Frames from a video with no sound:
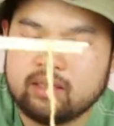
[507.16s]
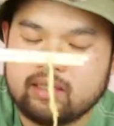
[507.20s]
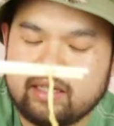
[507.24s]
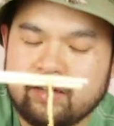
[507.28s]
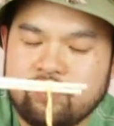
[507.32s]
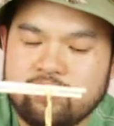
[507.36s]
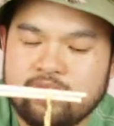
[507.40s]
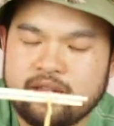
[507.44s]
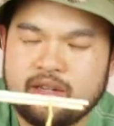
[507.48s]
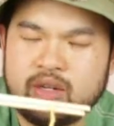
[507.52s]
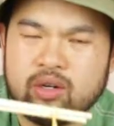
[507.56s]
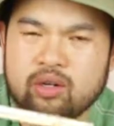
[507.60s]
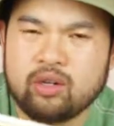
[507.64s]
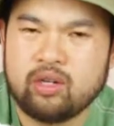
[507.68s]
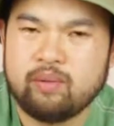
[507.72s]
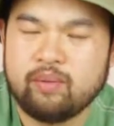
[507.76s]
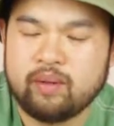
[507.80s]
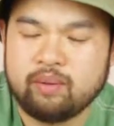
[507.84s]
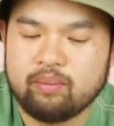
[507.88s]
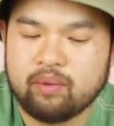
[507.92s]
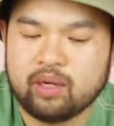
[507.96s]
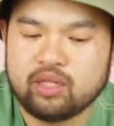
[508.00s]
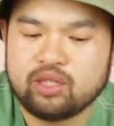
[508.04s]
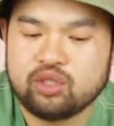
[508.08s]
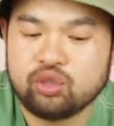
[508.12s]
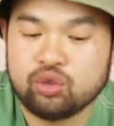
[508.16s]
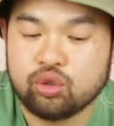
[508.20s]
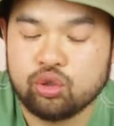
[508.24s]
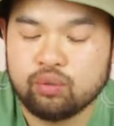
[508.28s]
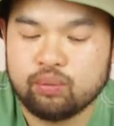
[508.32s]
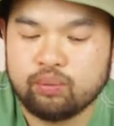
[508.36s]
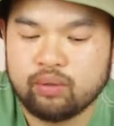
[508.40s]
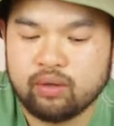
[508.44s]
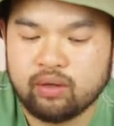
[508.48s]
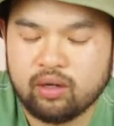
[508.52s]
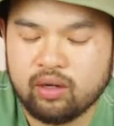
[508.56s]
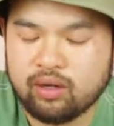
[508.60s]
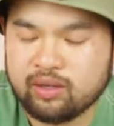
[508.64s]
definitely not going to be much soup.
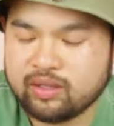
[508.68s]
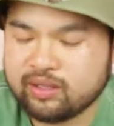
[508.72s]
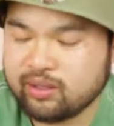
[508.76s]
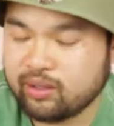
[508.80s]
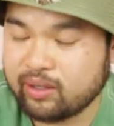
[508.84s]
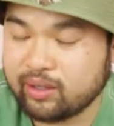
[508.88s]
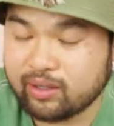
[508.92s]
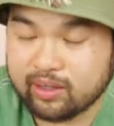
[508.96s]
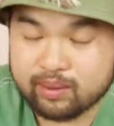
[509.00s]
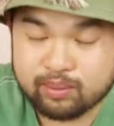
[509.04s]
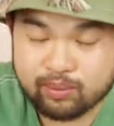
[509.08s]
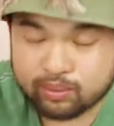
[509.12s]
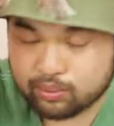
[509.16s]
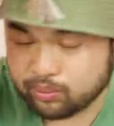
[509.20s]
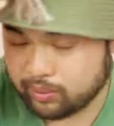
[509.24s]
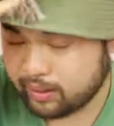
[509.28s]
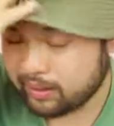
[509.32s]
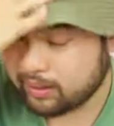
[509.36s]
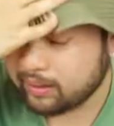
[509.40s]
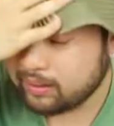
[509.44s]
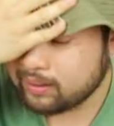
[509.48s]
Oh, sorry, I just went.